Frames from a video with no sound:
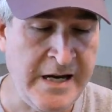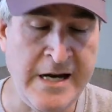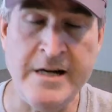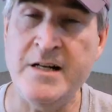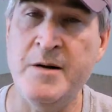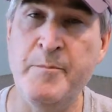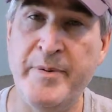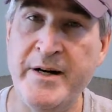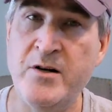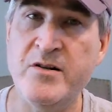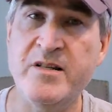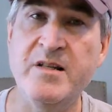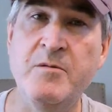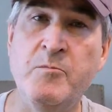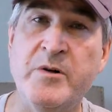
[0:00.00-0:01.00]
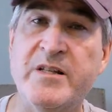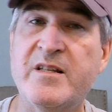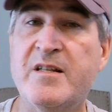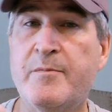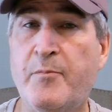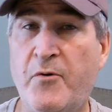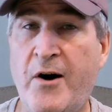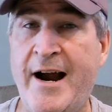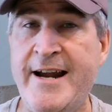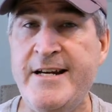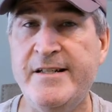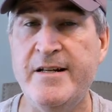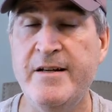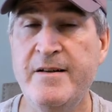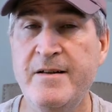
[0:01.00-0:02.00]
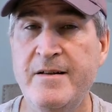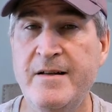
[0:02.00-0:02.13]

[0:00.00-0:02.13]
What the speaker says: in comparison with Sprite,